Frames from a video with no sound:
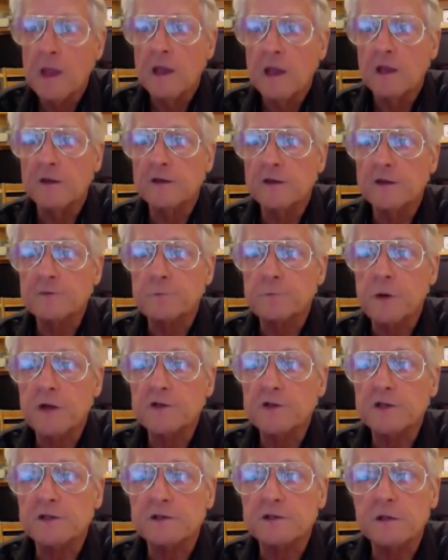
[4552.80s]
In this
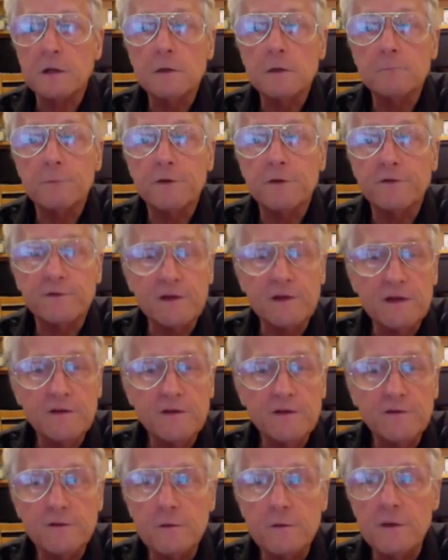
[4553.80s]
project, Doug proceeds
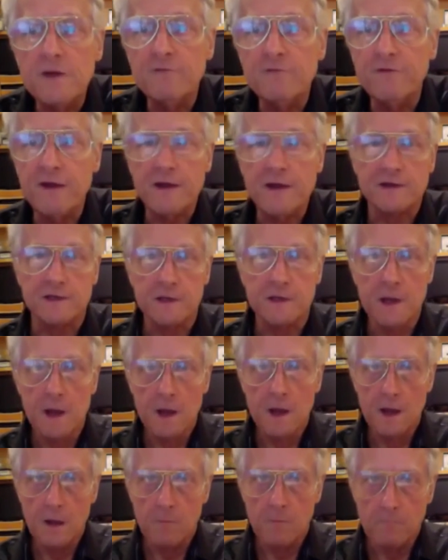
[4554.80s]
to invent
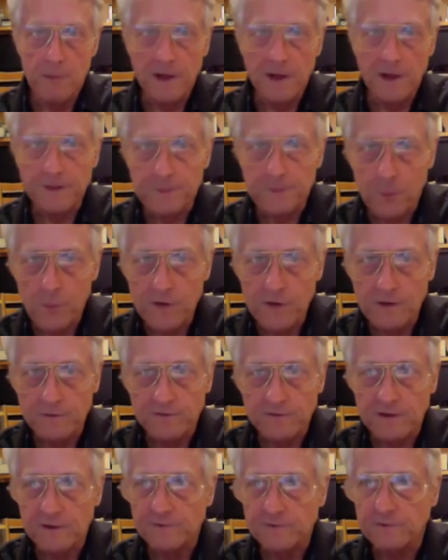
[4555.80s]
multiple windows
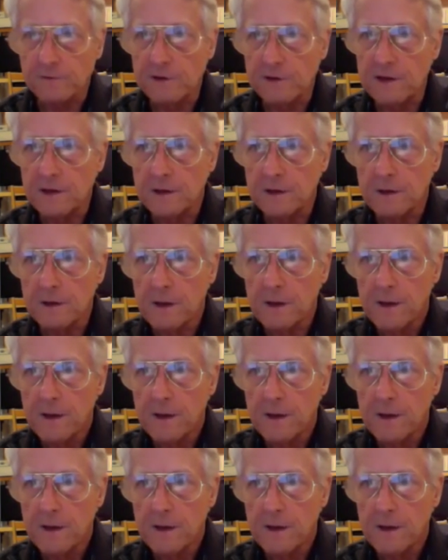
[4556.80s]
on a screen,